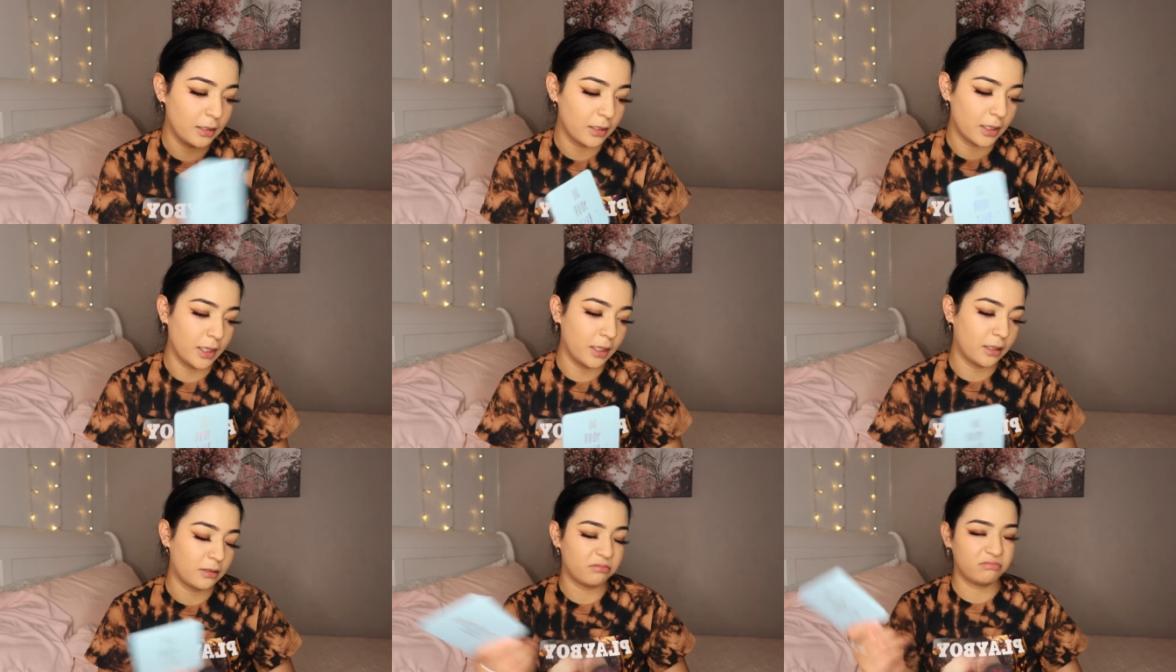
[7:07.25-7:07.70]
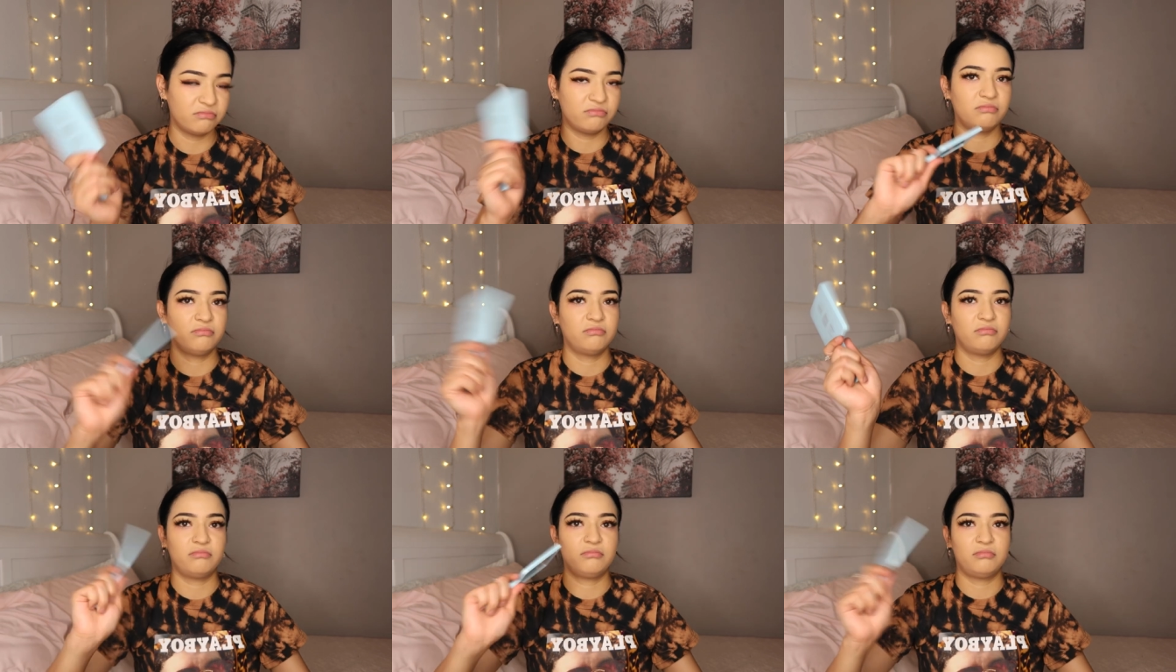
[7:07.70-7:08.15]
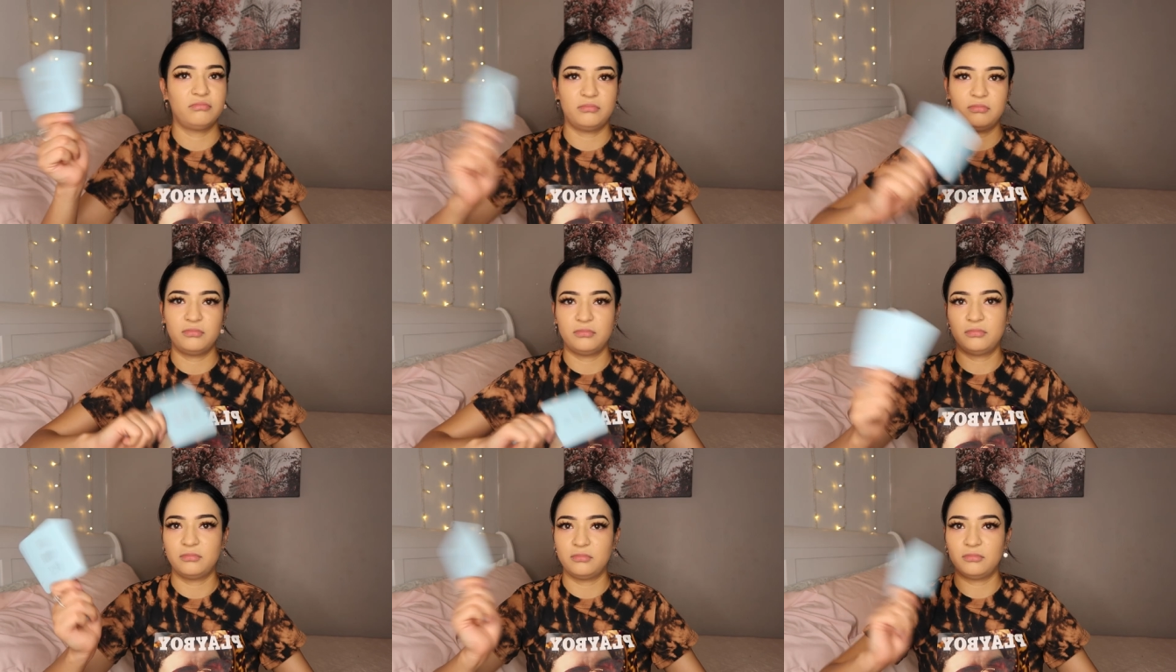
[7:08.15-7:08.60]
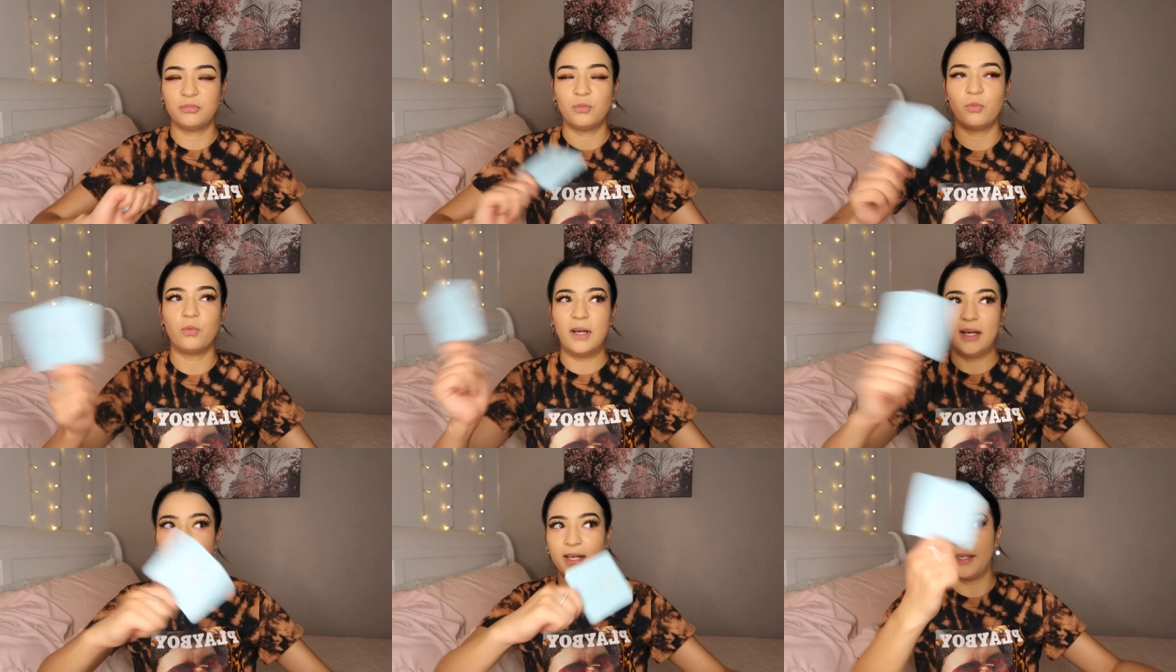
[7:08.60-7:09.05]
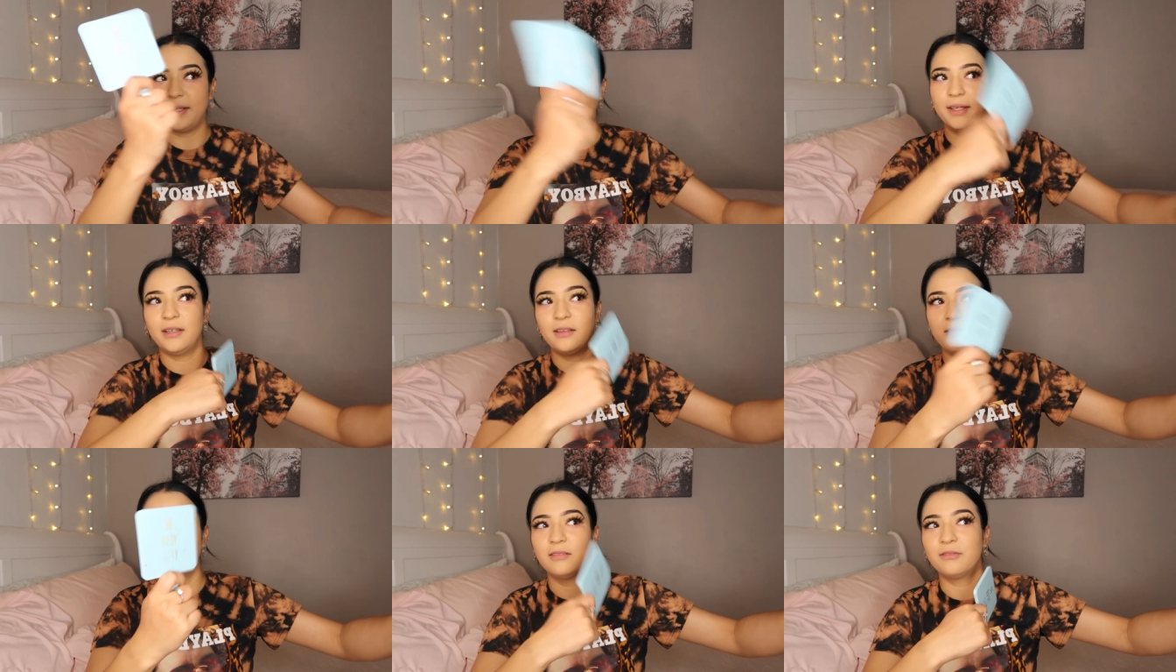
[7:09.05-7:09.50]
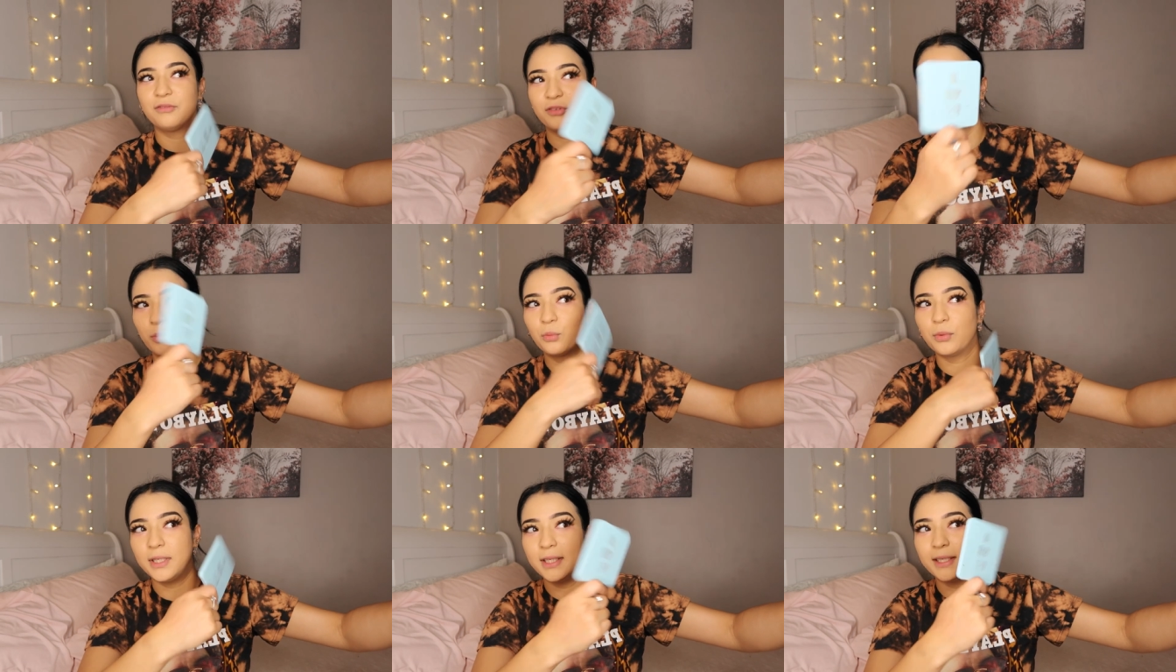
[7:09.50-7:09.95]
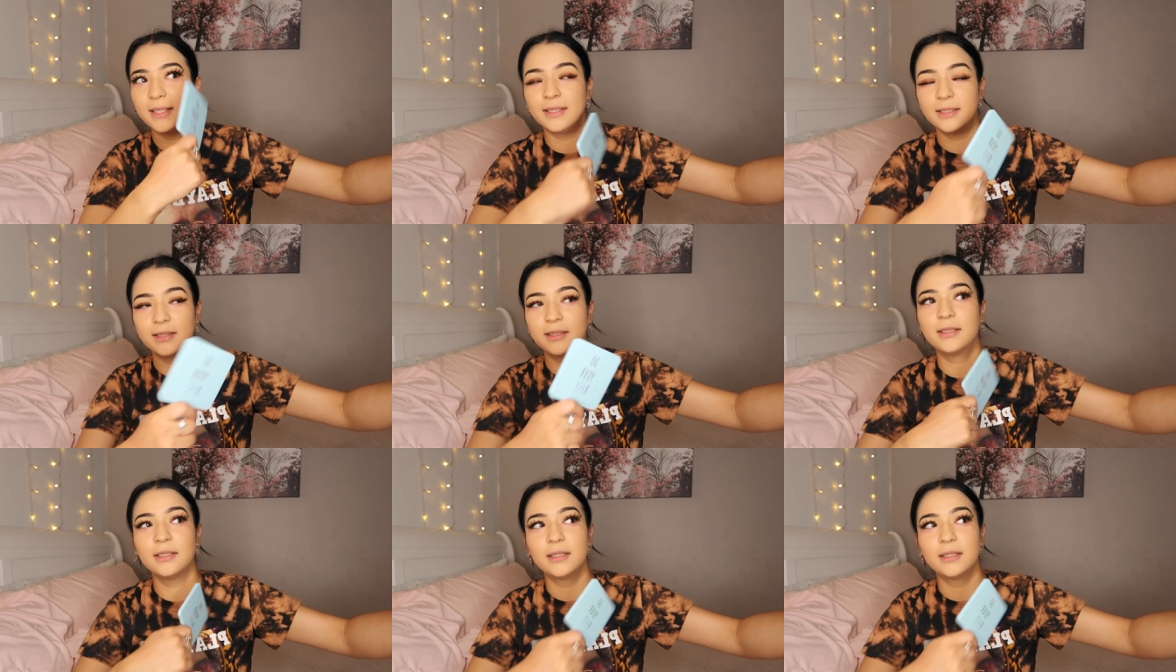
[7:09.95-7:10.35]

Like, why? For what?